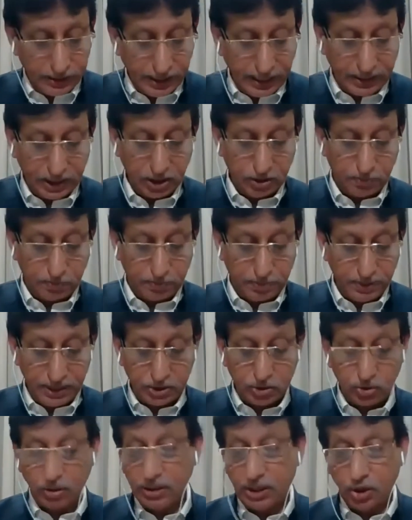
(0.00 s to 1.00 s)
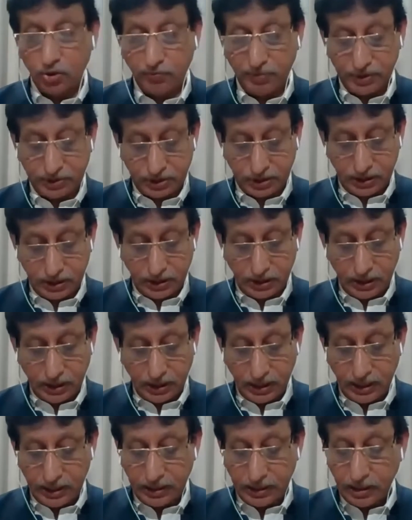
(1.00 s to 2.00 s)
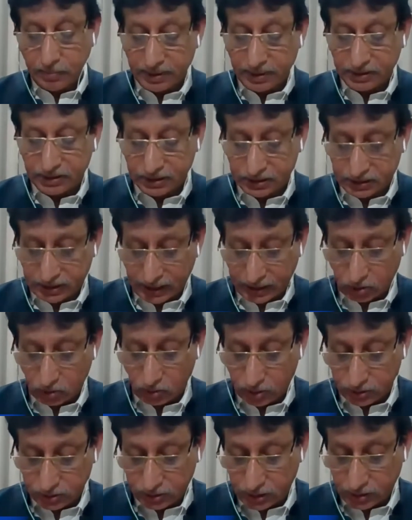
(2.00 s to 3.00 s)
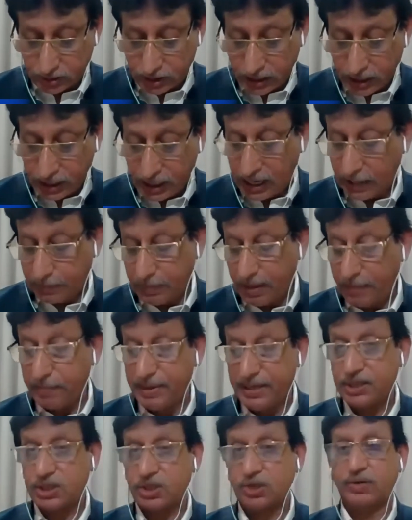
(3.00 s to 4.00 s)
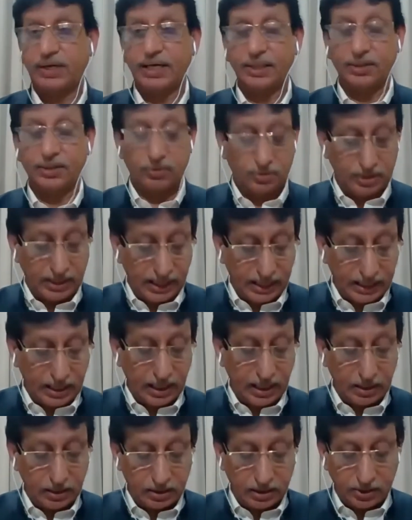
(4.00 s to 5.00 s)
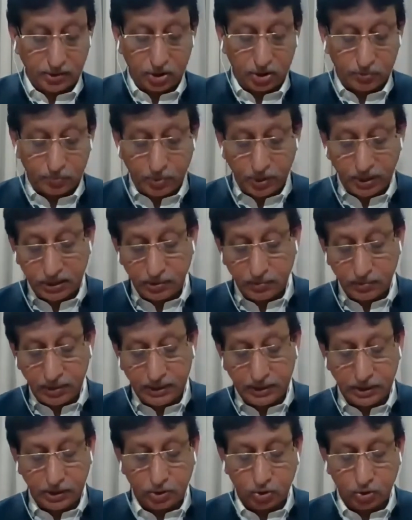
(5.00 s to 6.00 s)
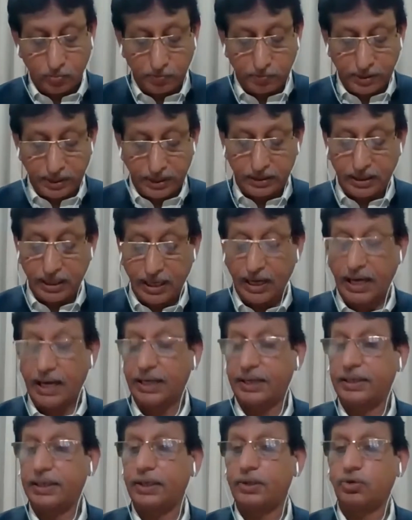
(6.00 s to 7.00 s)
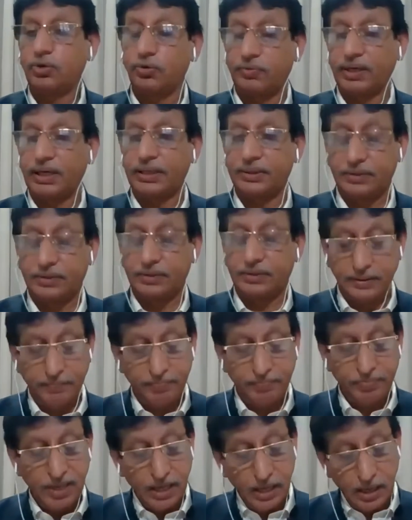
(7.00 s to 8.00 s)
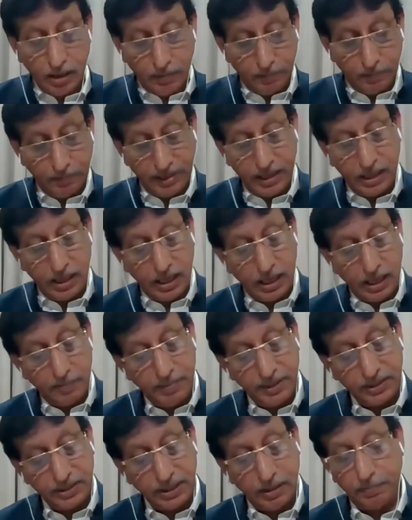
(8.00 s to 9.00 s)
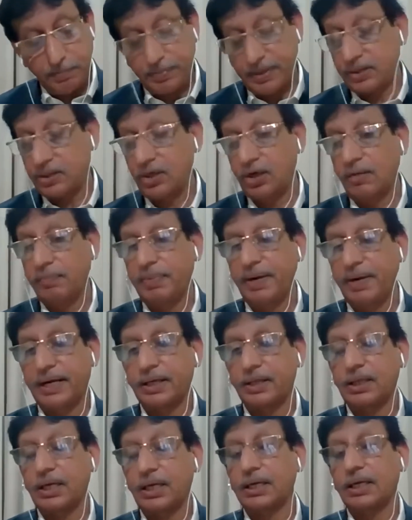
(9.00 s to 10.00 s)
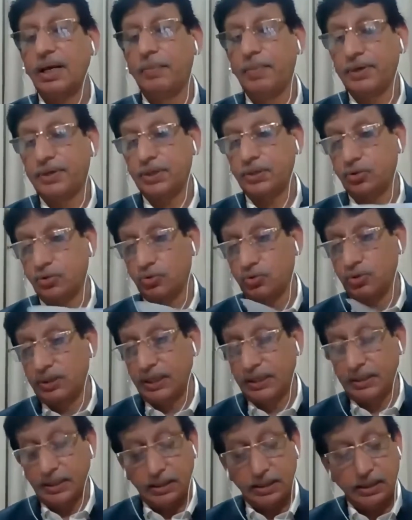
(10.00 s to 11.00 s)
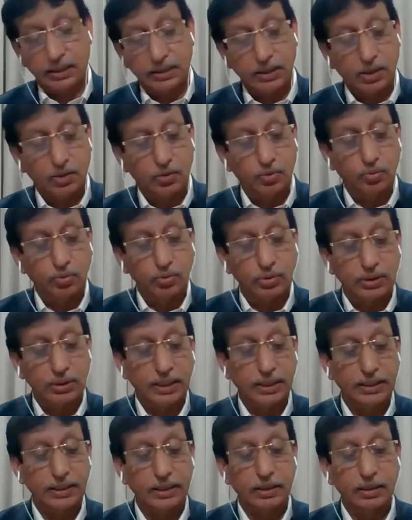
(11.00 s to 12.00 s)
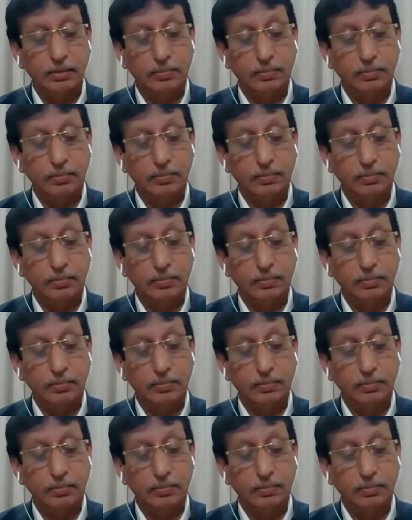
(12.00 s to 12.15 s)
that is based on innovation and emerging technologies and my ministry has taken the responsibility to bring the idea to reality main hamesha president of pakistan ka hamesha shukriya ada karta hu ki